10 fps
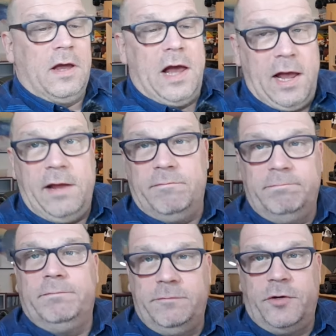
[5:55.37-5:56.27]
I
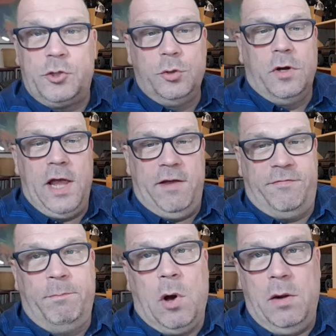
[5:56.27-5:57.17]
for sure
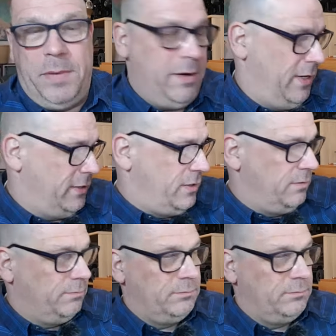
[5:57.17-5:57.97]
have ball bearings.